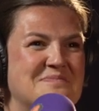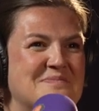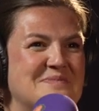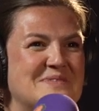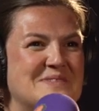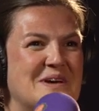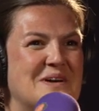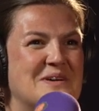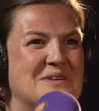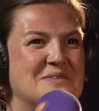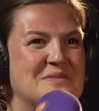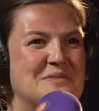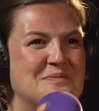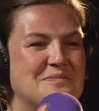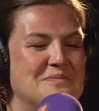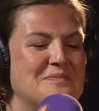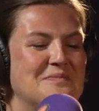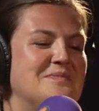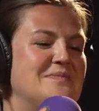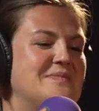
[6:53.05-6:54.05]
So
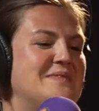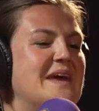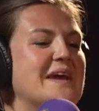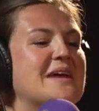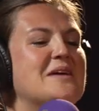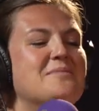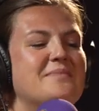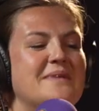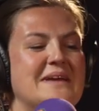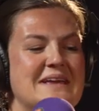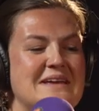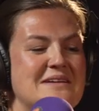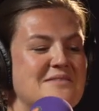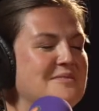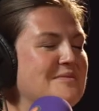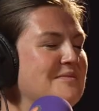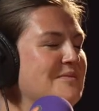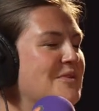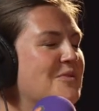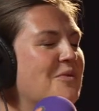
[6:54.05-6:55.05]
they can be
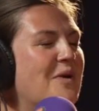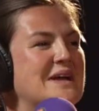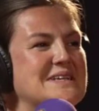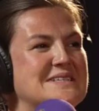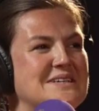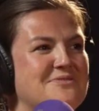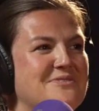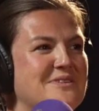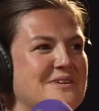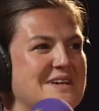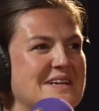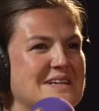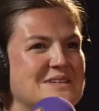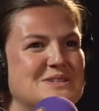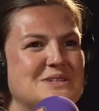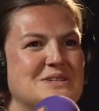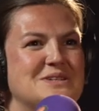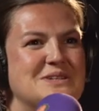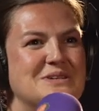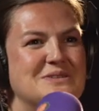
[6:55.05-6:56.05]
quite different
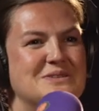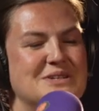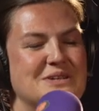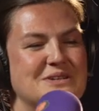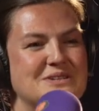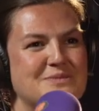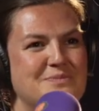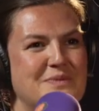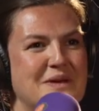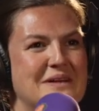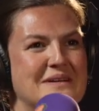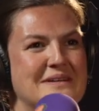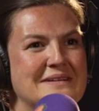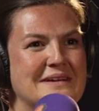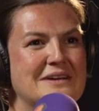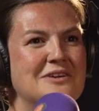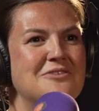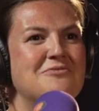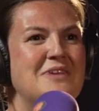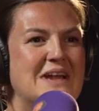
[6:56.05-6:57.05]
institutions, but
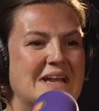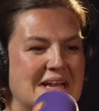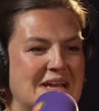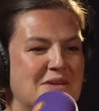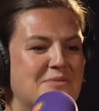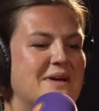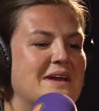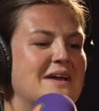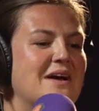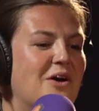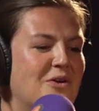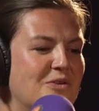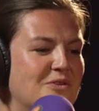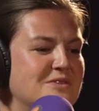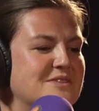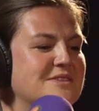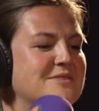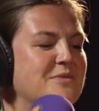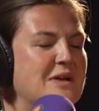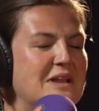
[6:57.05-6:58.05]
really we
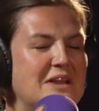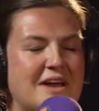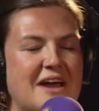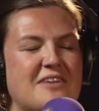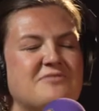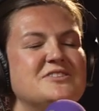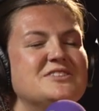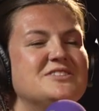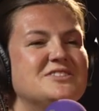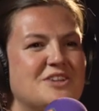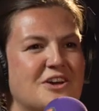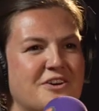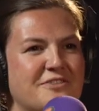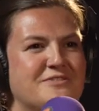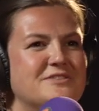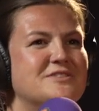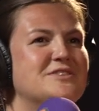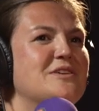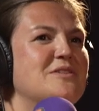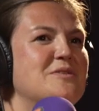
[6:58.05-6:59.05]
hold we look after stuff
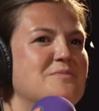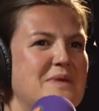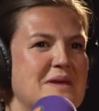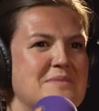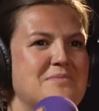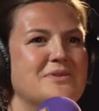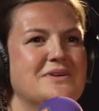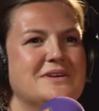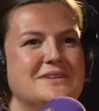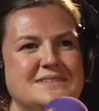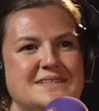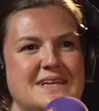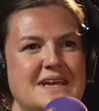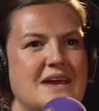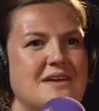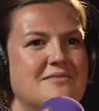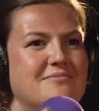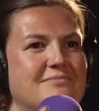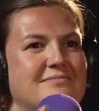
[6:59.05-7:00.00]
so that people can see it.